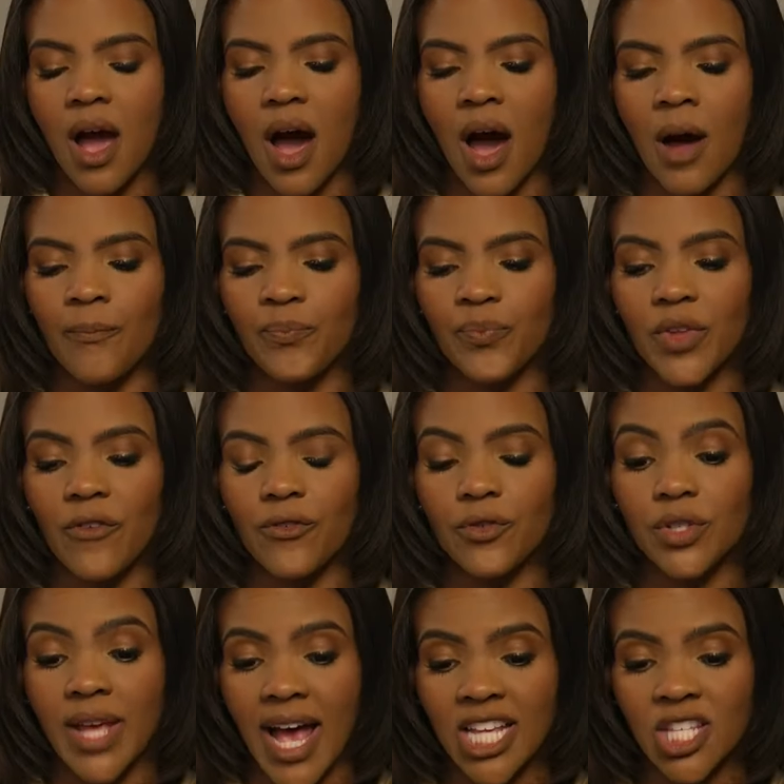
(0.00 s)
Um,
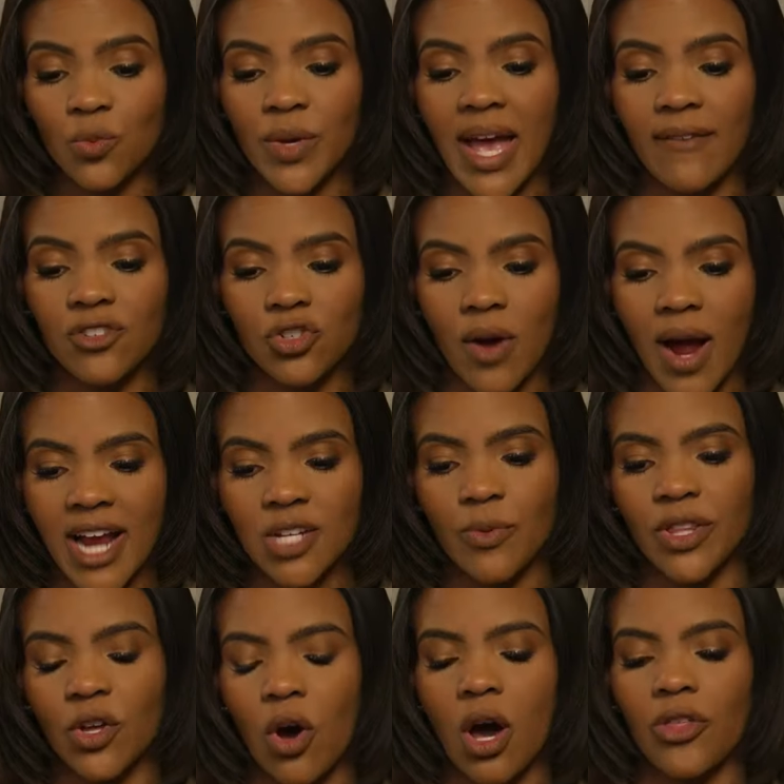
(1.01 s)
yes, we have tried to
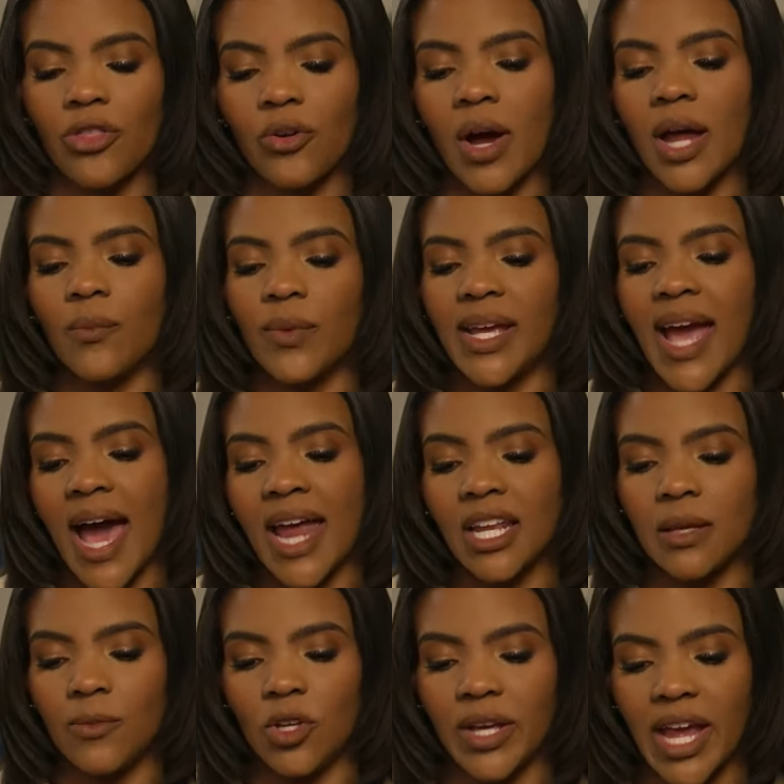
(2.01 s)
bring the author on. We
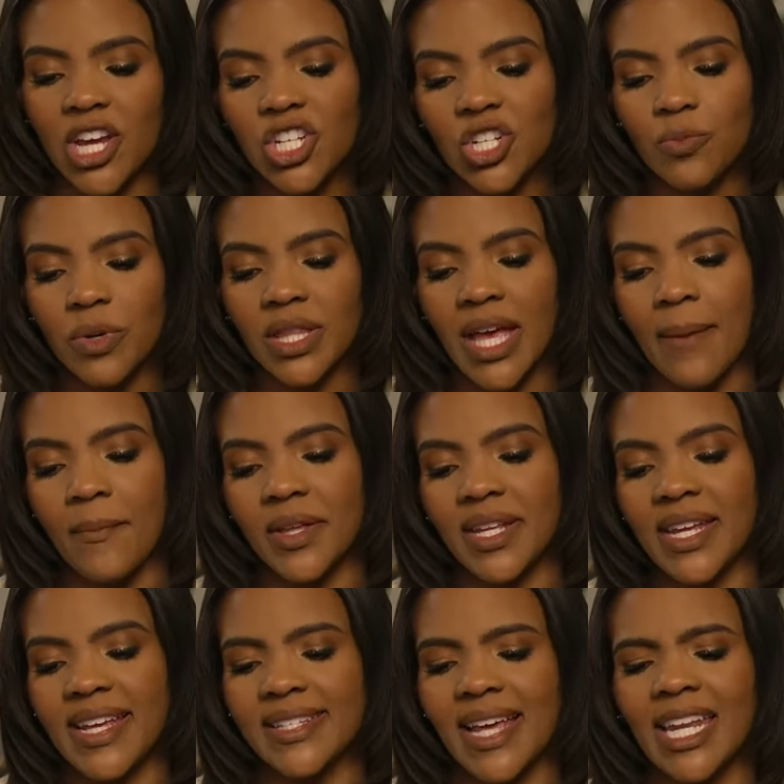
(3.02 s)
had communication with him,
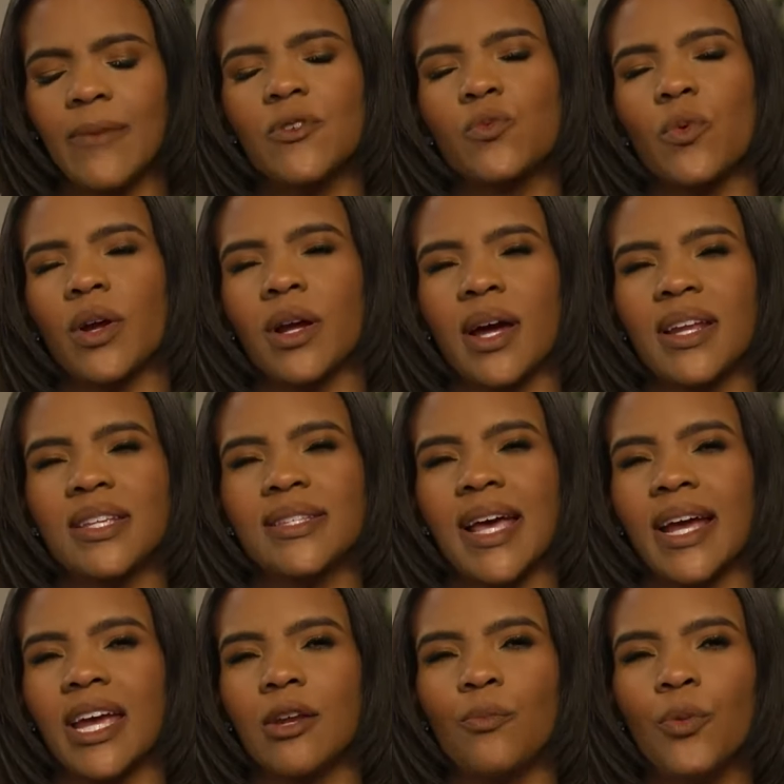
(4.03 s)
but he said he was working on his
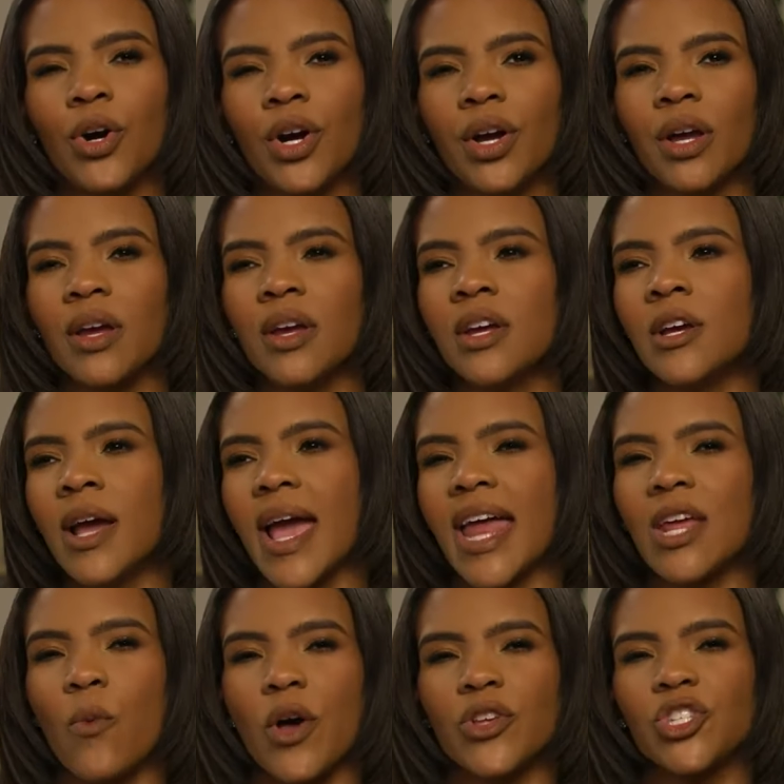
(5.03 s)
second book
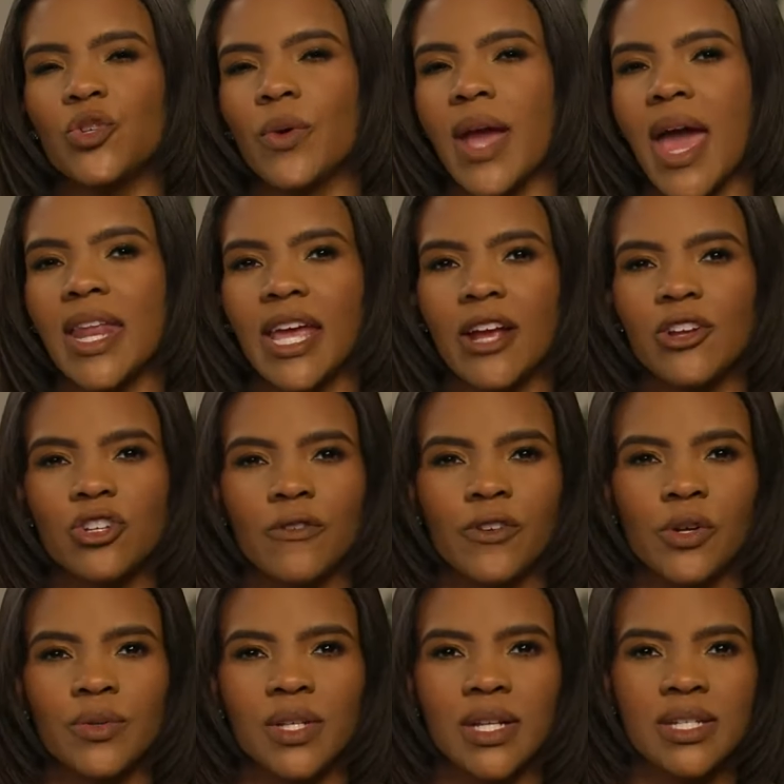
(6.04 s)
and he wasn't doing any
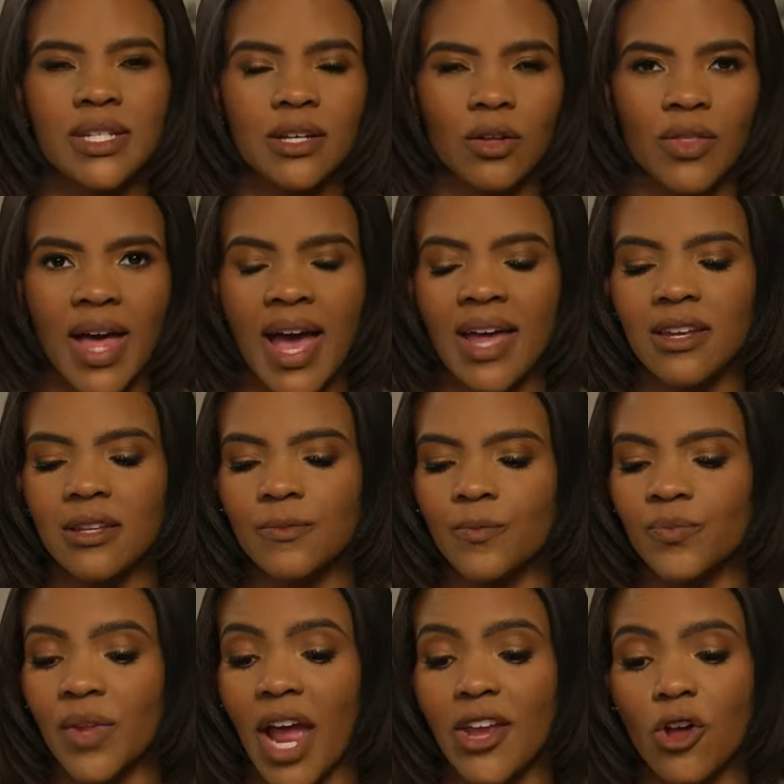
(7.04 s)
interviews until then.
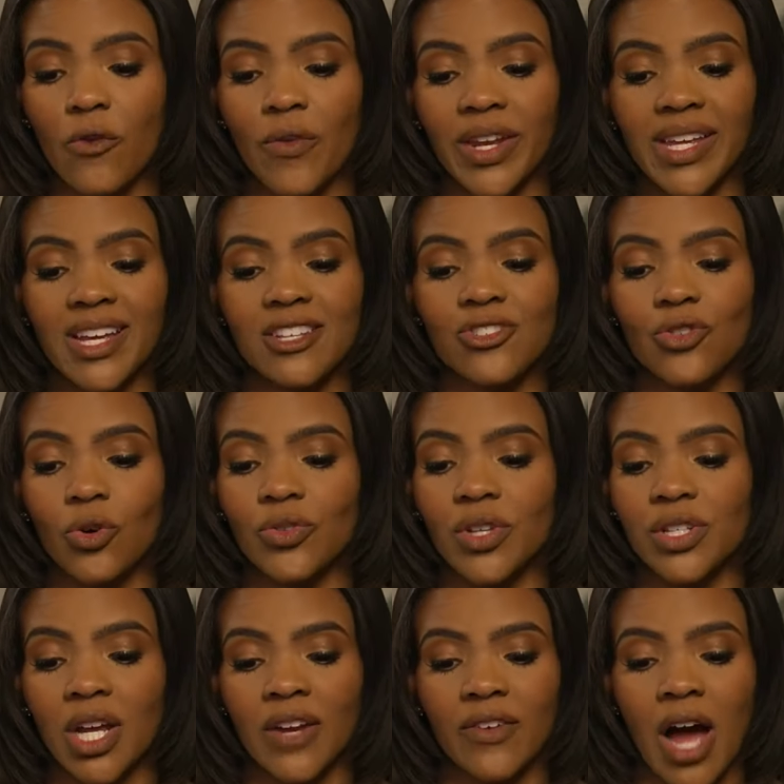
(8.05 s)
I know that he has sold
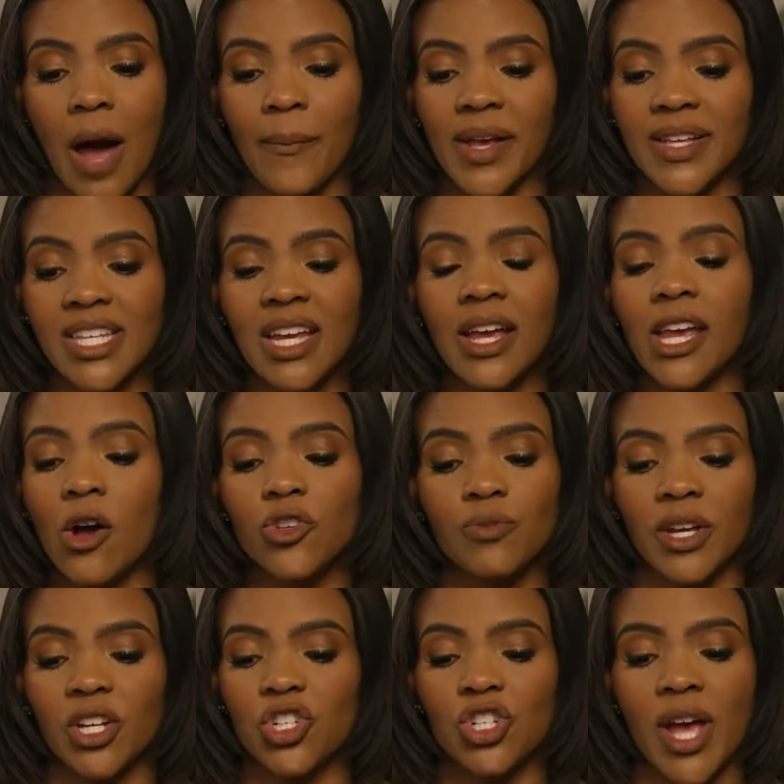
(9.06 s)
a ton of copies. He, he
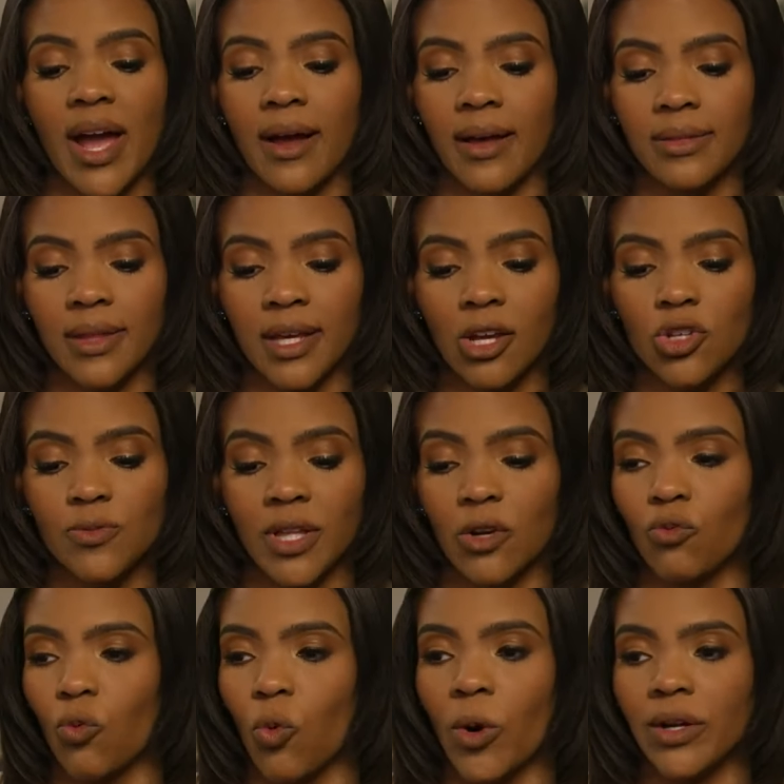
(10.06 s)
owes me a check, I think. He owes me
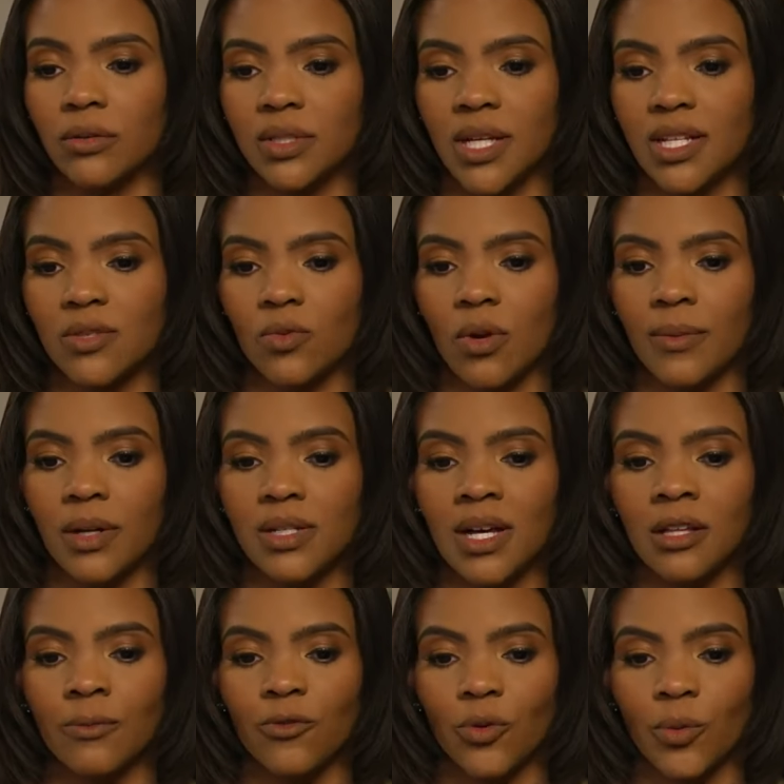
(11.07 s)
like royalties, is what I'm going to
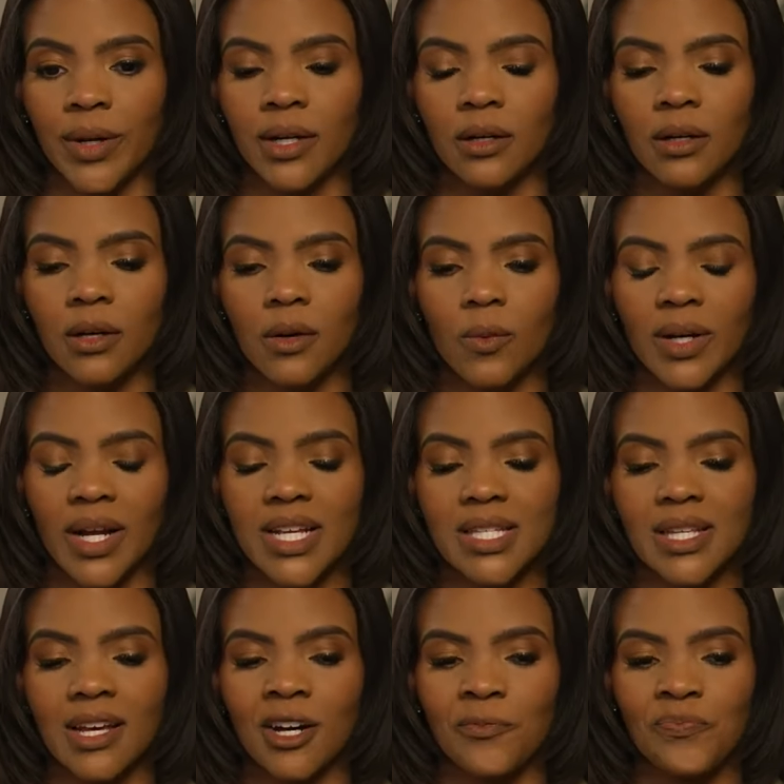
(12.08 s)
tell him for real when I
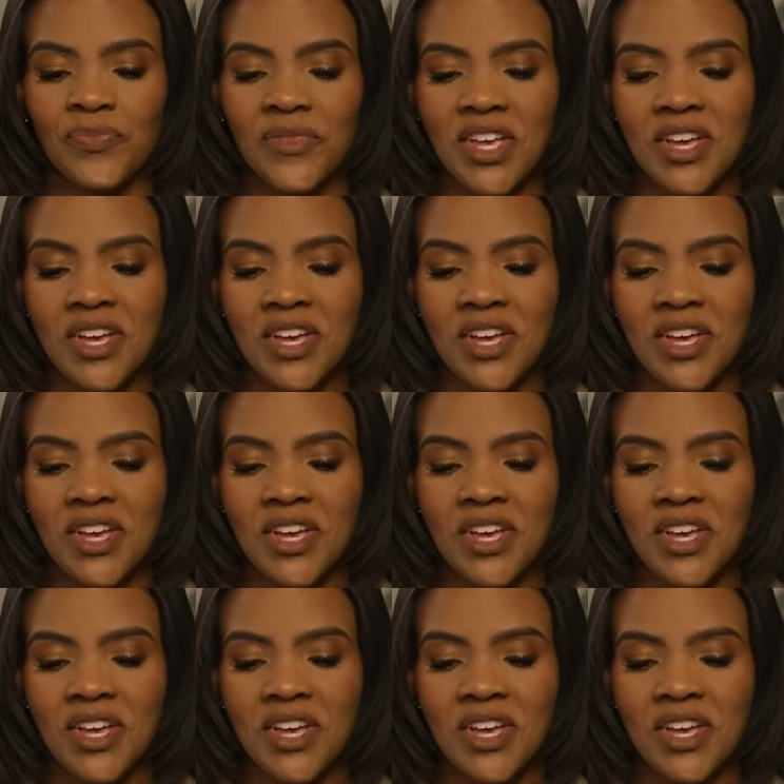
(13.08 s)
see him.